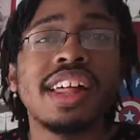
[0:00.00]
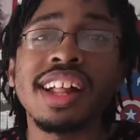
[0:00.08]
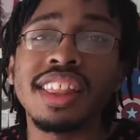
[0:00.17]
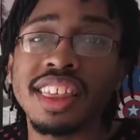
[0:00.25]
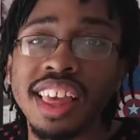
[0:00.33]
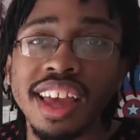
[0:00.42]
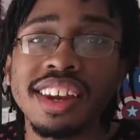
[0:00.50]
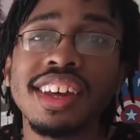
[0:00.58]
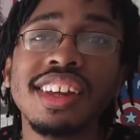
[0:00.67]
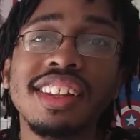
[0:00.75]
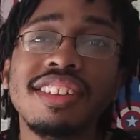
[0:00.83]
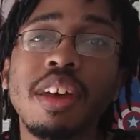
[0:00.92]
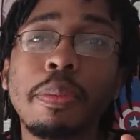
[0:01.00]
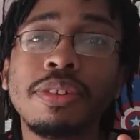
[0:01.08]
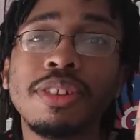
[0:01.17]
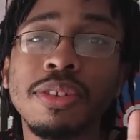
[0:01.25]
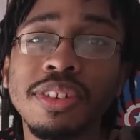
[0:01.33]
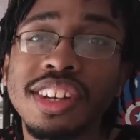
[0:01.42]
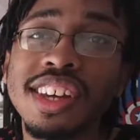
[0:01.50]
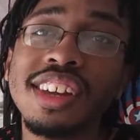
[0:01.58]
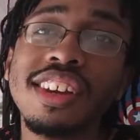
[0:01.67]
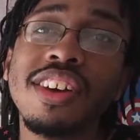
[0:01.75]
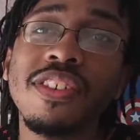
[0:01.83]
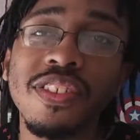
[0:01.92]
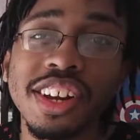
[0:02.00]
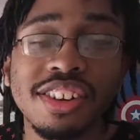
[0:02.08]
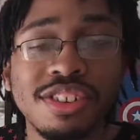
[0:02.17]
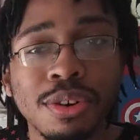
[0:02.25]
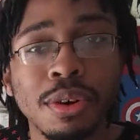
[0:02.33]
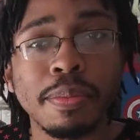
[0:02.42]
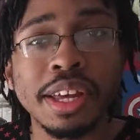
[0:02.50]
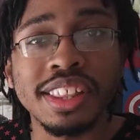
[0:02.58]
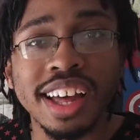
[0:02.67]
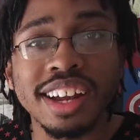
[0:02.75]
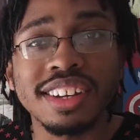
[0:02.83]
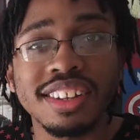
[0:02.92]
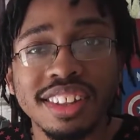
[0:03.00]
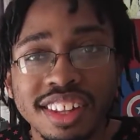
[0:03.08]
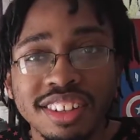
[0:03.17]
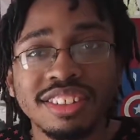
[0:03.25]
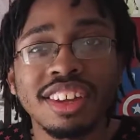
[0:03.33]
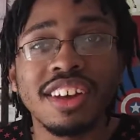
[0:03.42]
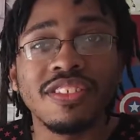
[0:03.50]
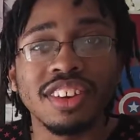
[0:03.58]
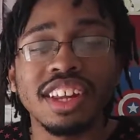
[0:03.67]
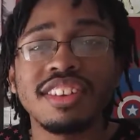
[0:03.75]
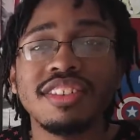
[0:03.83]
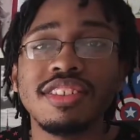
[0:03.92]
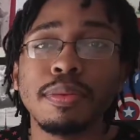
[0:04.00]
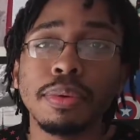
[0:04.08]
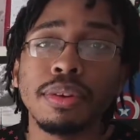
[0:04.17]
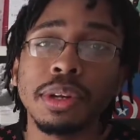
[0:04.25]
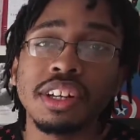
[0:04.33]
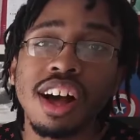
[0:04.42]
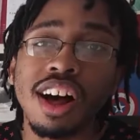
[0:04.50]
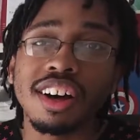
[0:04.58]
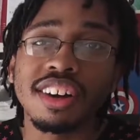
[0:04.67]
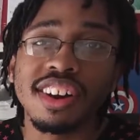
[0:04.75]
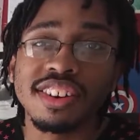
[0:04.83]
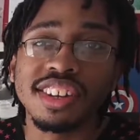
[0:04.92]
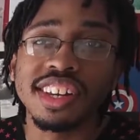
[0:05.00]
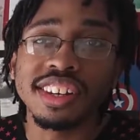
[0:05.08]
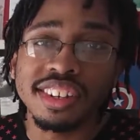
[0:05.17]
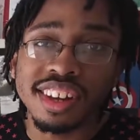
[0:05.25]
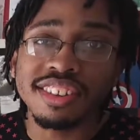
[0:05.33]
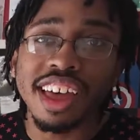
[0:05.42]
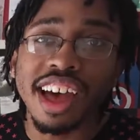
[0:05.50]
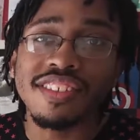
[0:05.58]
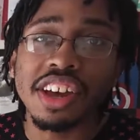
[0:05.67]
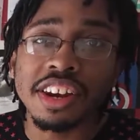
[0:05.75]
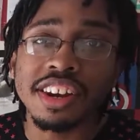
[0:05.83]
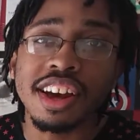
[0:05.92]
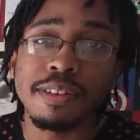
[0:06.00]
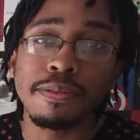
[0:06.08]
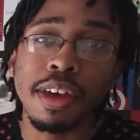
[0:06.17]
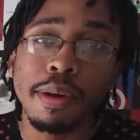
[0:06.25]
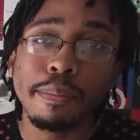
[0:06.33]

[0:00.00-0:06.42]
That said, this episode did reassure me that this relationship between Kong and Artit does have enough